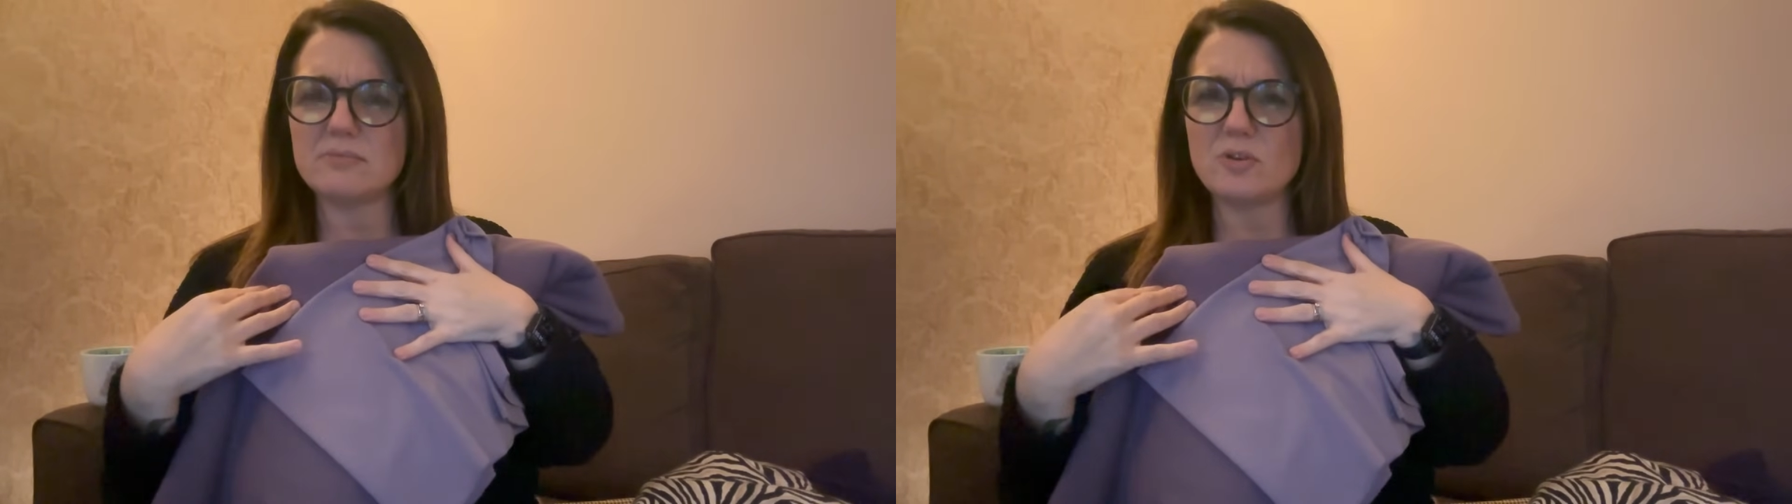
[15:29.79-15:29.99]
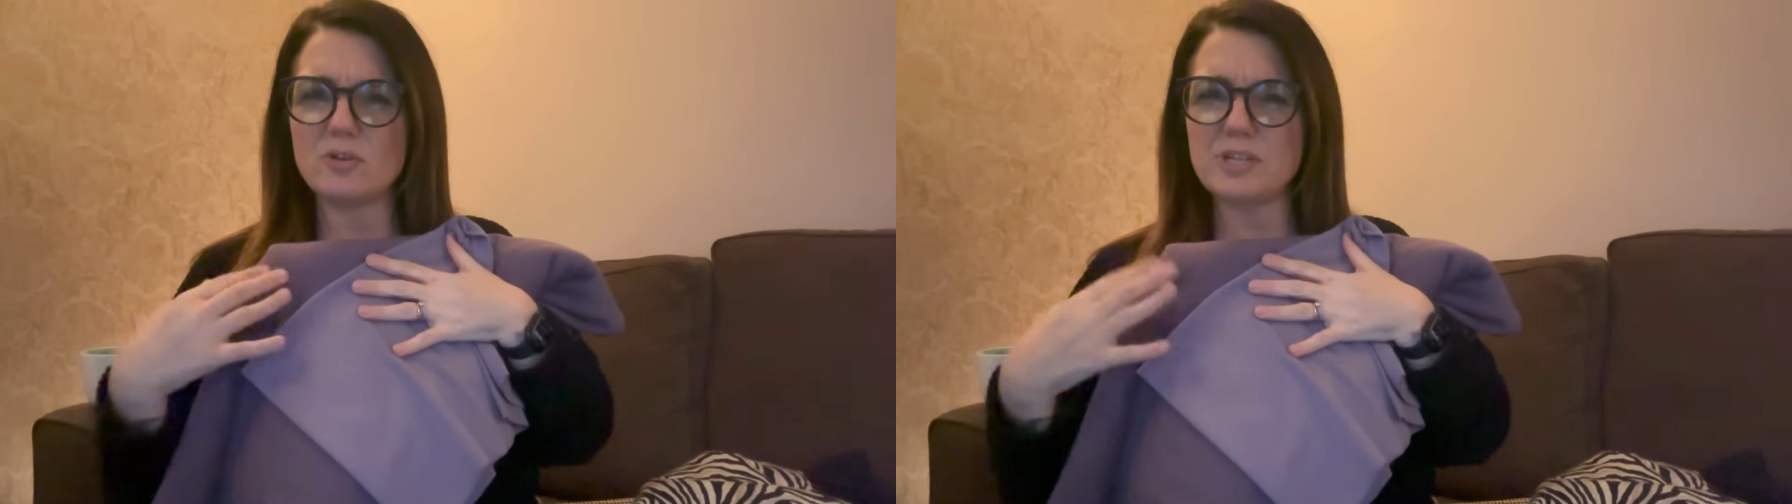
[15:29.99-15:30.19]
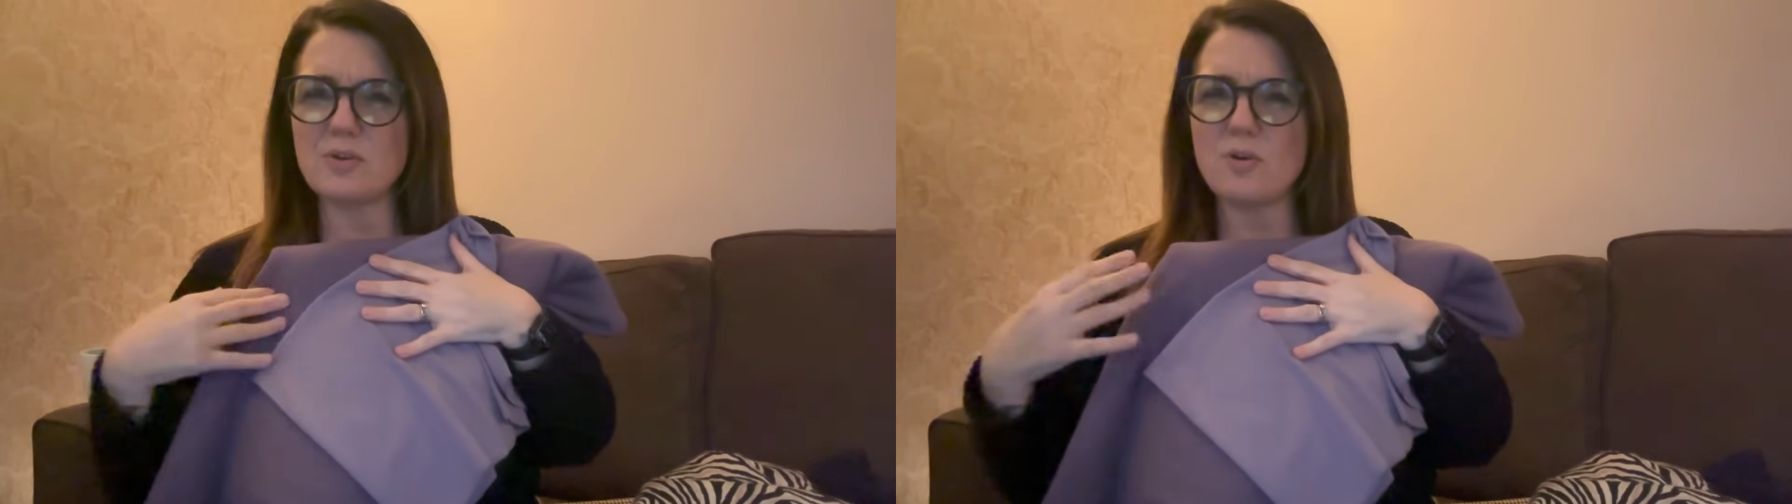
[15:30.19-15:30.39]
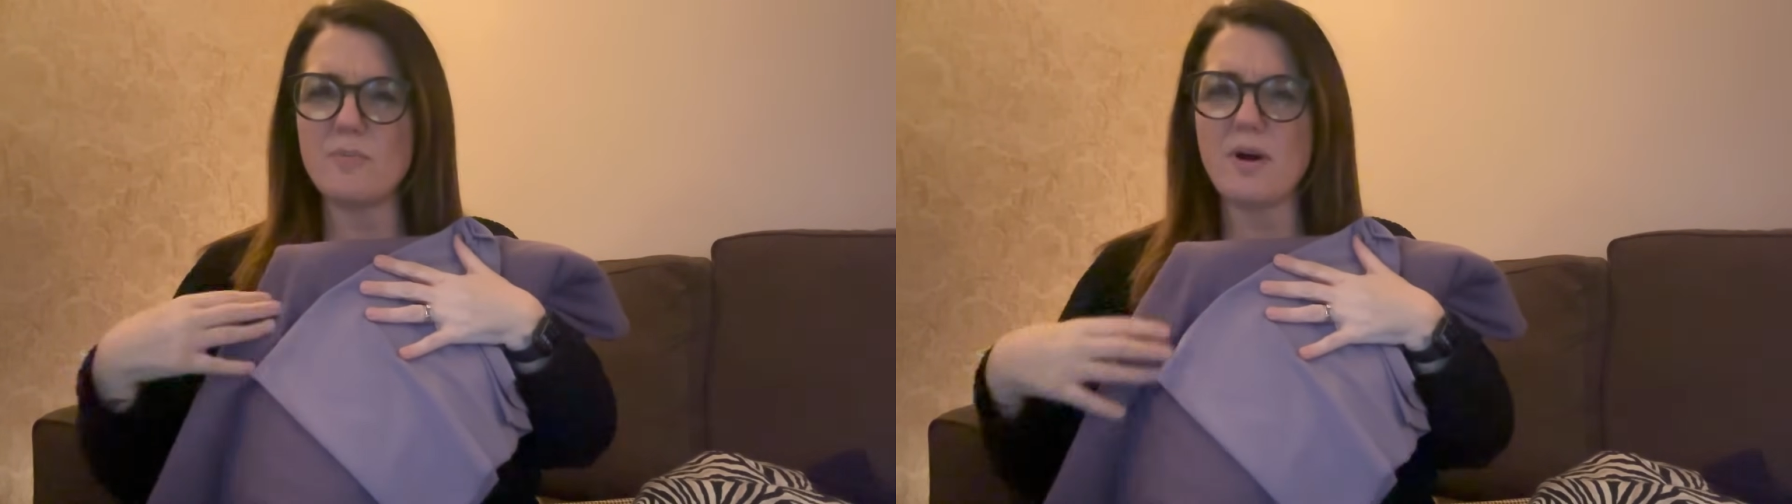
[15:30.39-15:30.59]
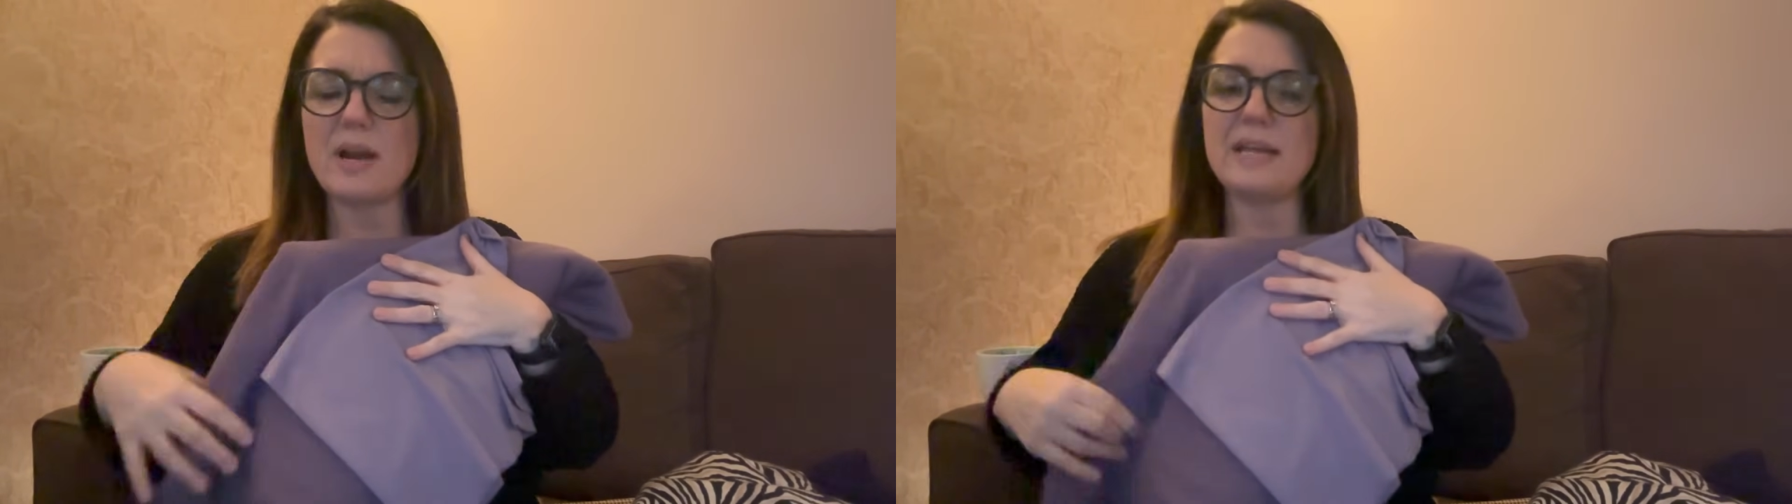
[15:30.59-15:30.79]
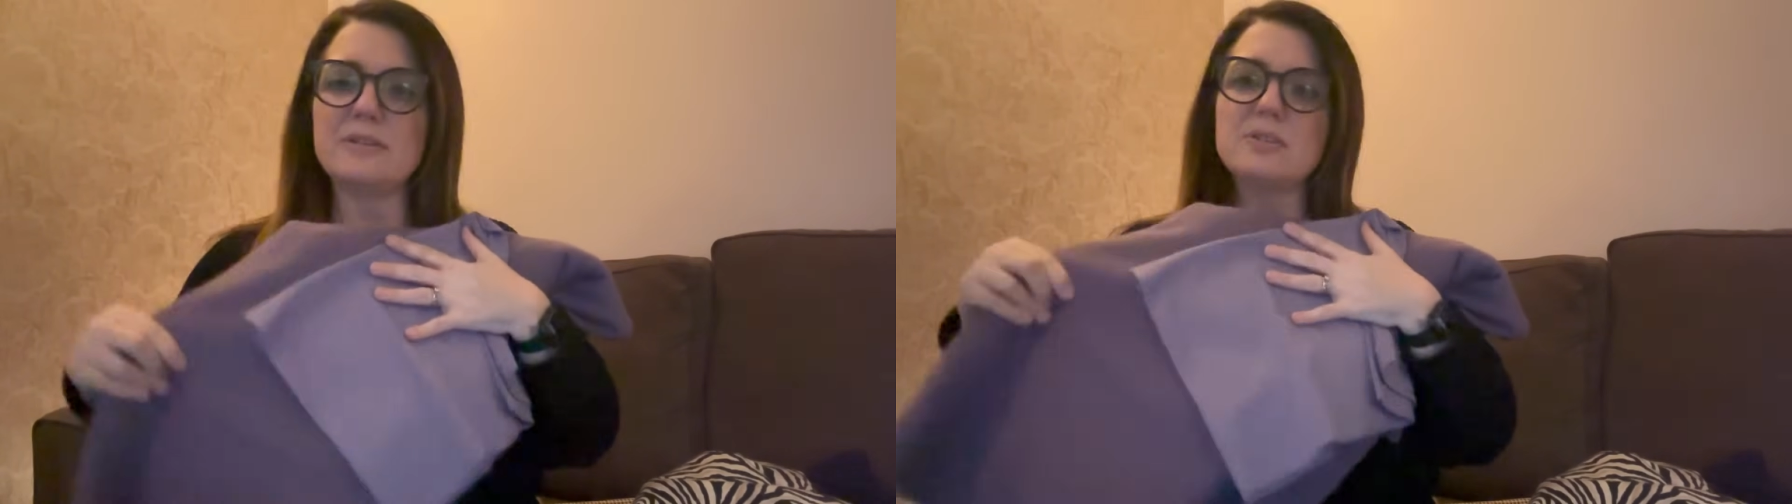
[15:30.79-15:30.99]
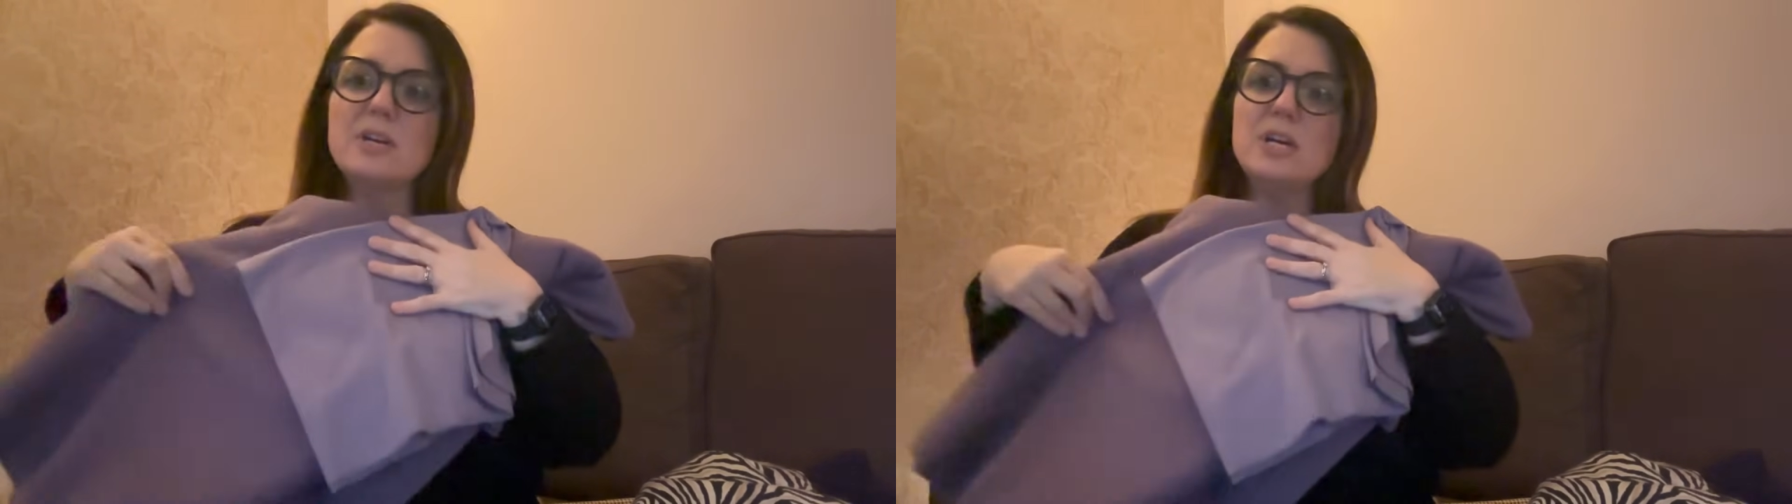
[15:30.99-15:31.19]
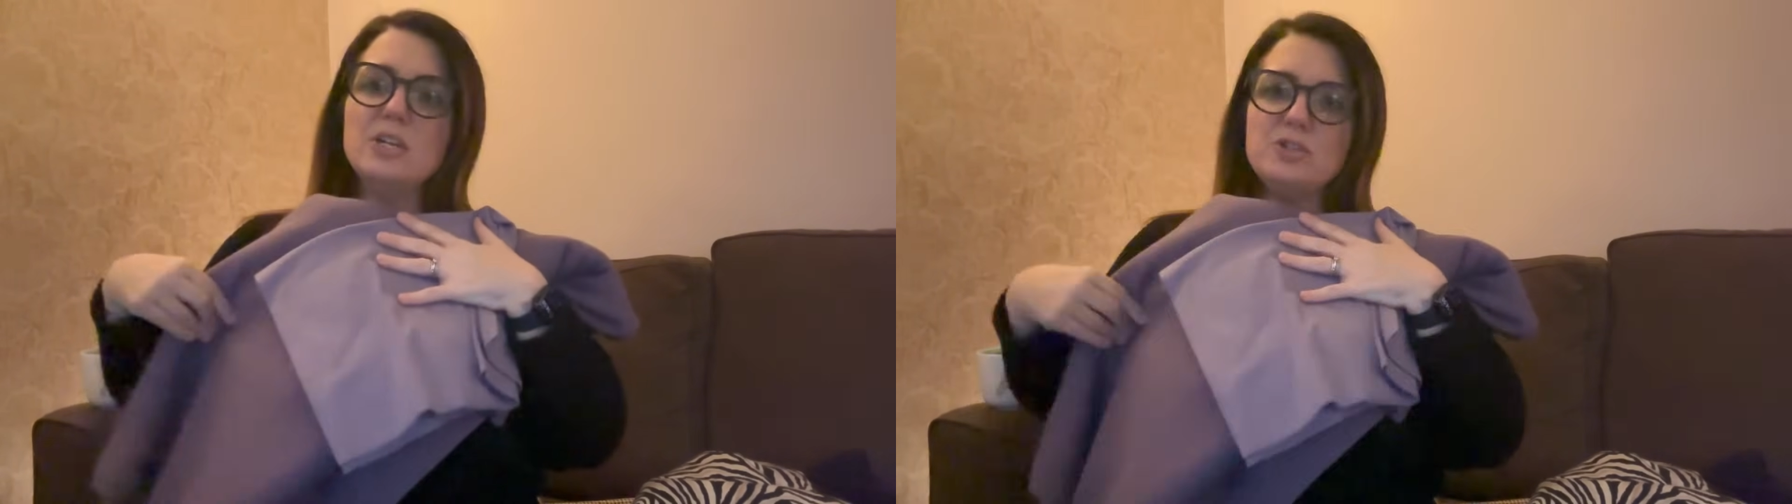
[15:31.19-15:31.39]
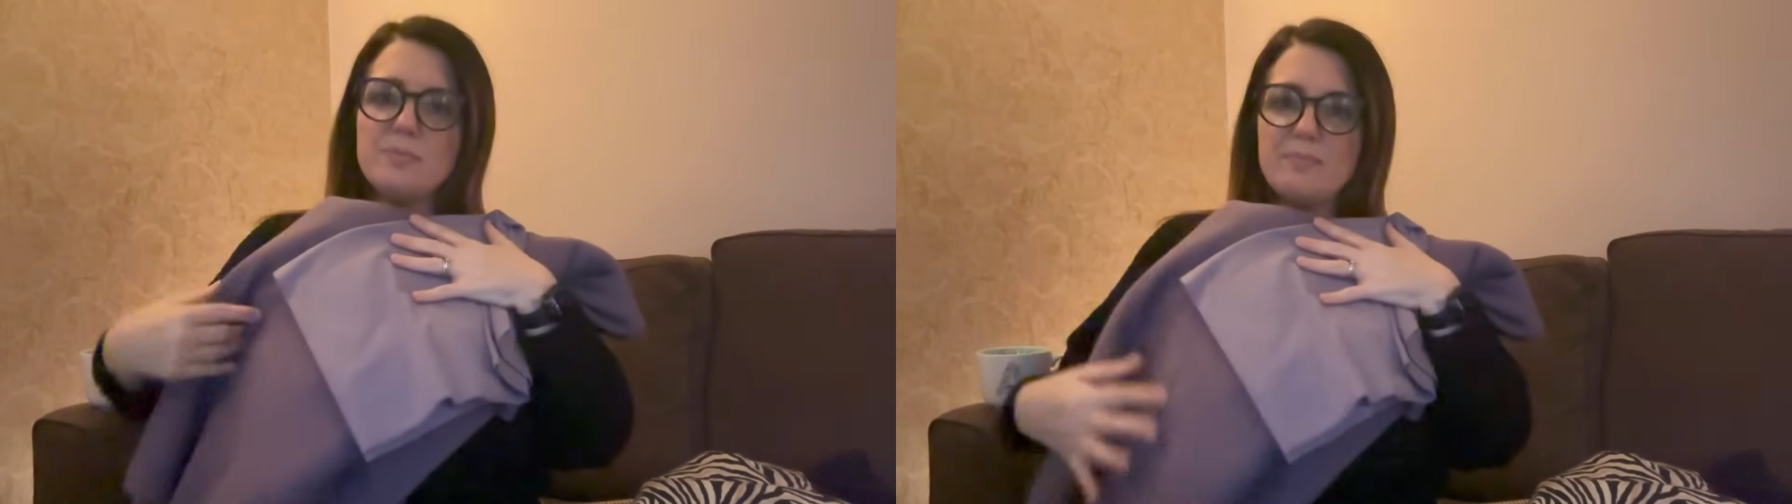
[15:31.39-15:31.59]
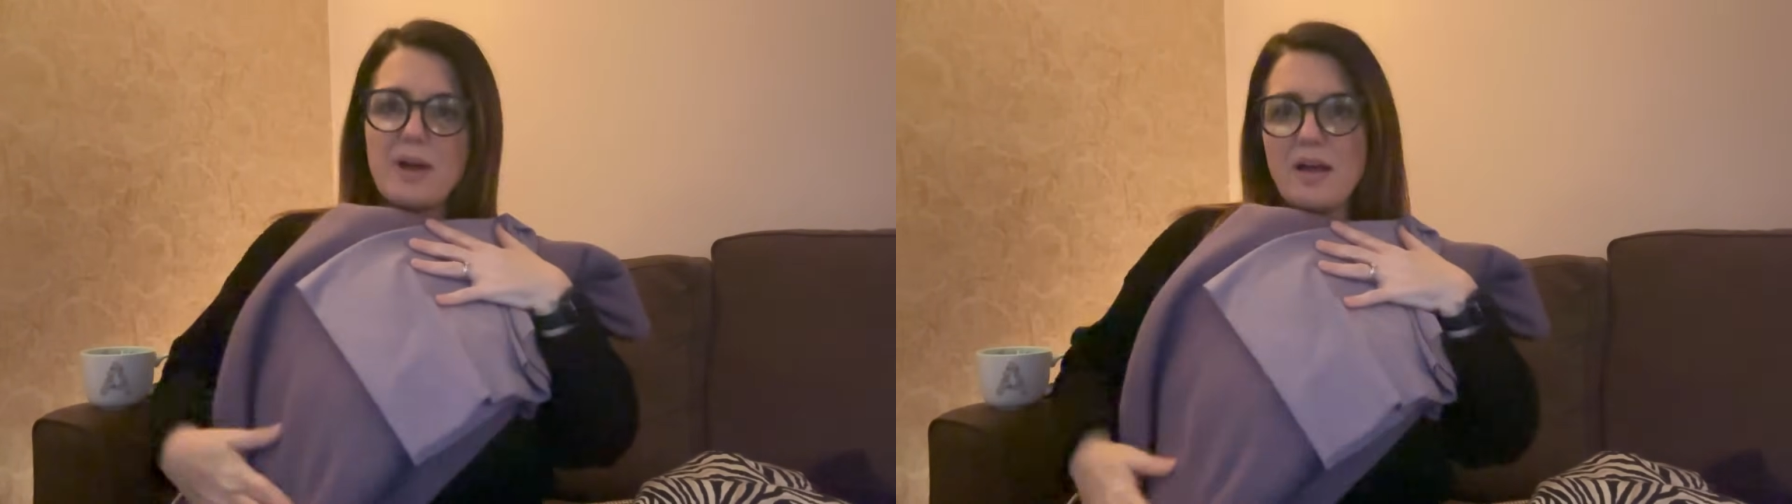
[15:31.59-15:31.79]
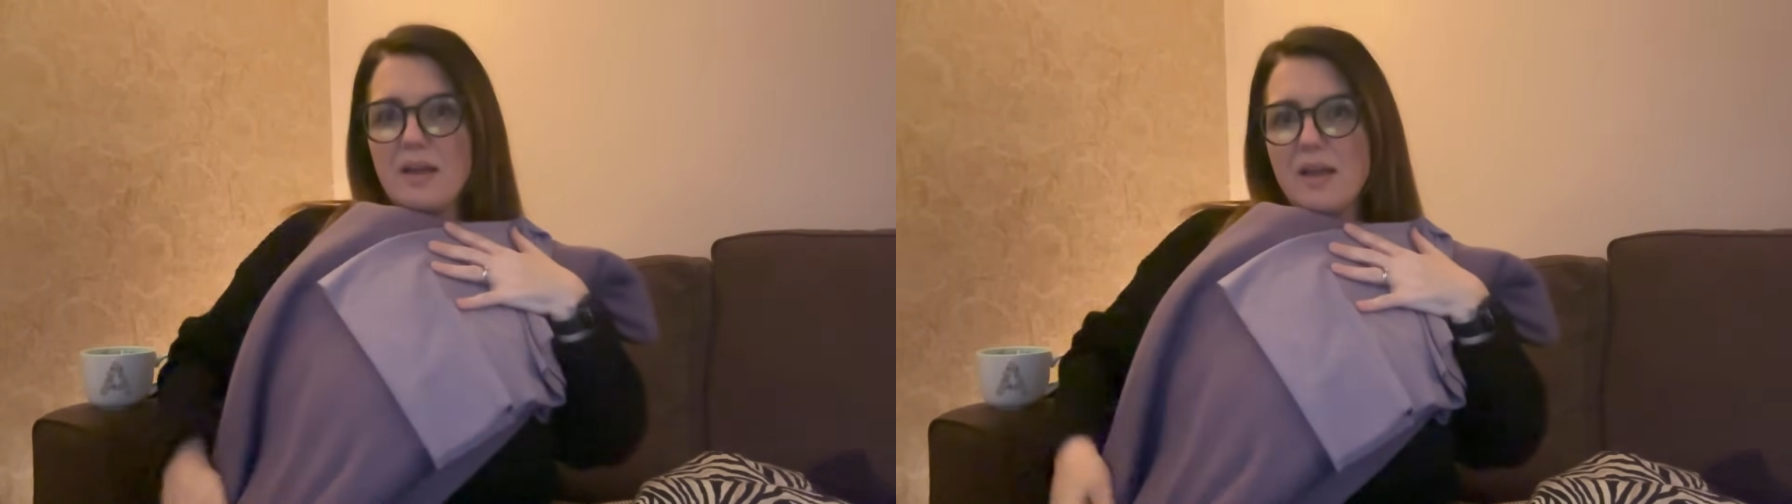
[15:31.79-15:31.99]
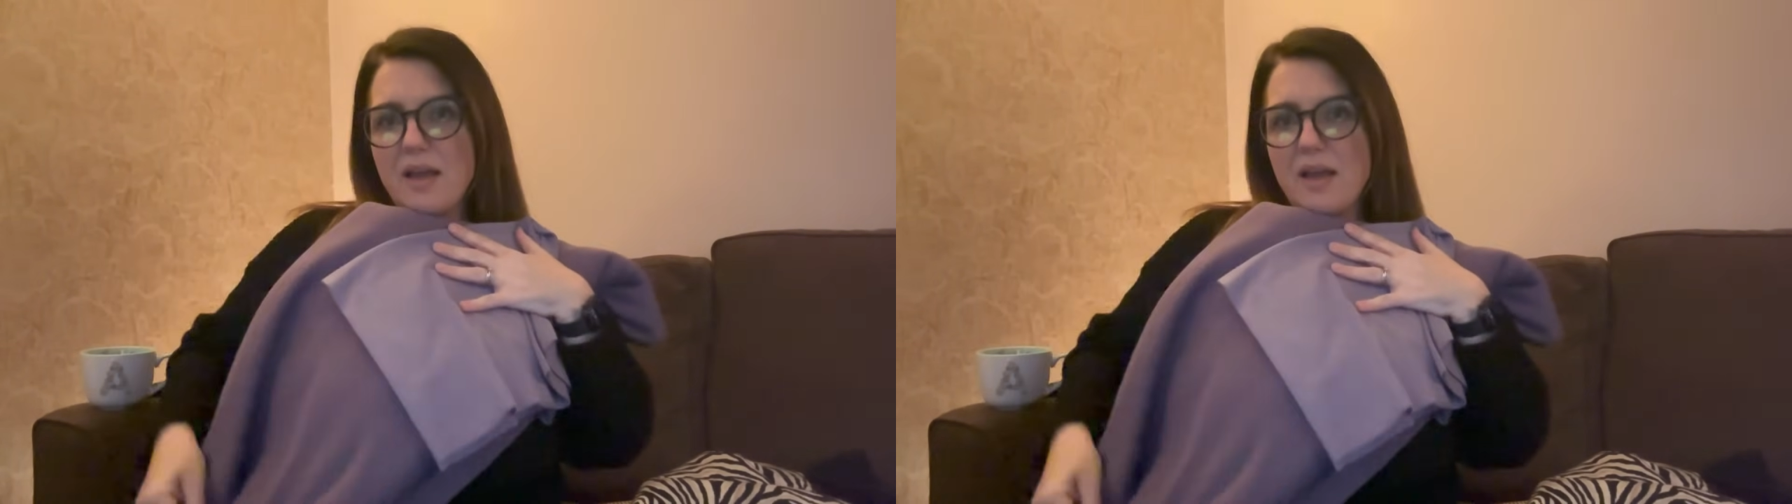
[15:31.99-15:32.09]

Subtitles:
Cosset Core Mile End jumper.